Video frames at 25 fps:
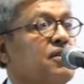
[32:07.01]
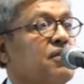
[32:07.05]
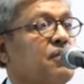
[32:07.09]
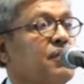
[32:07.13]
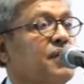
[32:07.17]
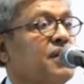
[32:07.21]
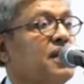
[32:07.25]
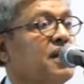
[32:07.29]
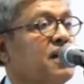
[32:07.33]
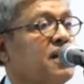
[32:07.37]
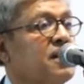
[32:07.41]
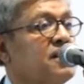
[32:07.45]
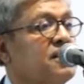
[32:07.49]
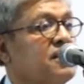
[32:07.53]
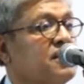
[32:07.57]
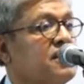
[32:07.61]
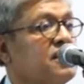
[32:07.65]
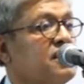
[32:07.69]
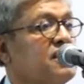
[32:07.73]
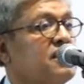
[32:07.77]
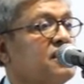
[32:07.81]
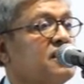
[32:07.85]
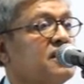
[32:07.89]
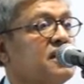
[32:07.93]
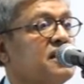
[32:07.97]
with the
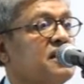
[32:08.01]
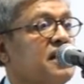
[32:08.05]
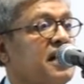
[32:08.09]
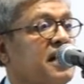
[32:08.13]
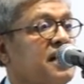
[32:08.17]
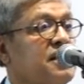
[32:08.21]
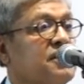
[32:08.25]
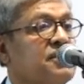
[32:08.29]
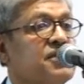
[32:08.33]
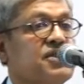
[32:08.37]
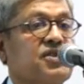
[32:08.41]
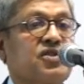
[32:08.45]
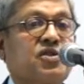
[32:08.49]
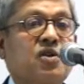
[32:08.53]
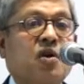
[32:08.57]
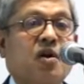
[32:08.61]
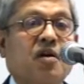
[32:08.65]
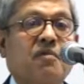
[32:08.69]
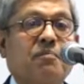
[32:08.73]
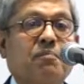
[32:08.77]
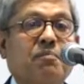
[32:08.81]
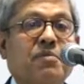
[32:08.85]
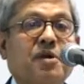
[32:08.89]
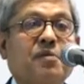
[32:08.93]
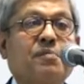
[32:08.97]
concerns and interests
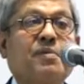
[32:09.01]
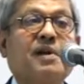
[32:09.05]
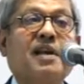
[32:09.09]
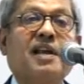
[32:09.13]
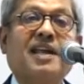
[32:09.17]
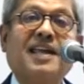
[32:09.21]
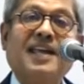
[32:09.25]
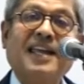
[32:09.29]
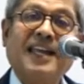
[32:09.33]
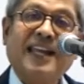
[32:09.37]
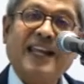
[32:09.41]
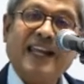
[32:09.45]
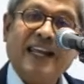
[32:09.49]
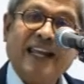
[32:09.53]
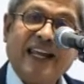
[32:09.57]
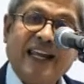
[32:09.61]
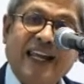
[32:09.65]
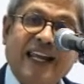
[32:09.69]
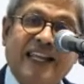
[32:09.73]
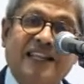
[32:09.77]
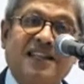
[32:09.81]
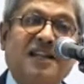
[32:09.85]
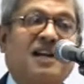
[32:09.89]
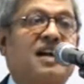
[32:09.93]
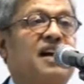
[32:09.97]
of people
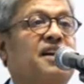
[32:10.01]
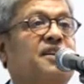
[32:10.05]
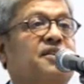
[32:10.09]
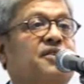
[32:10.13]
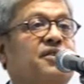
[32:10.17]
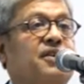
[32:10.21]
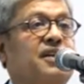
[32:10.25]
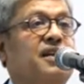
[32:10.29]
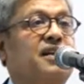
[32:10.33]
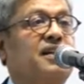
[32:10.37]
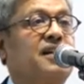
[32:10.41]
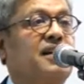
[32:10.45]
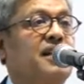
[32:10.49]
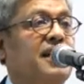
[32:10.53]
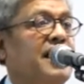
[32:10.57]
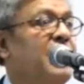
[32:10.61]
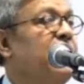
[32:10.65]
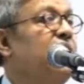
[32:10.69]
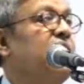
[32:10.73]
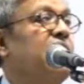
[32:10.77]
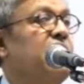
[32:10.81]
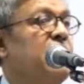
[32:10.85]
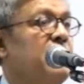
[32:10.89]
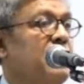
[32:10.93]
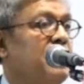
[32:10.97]
in the country, in
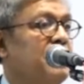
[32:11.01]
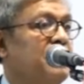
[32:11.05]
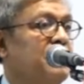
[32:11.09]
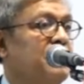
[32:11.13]
India?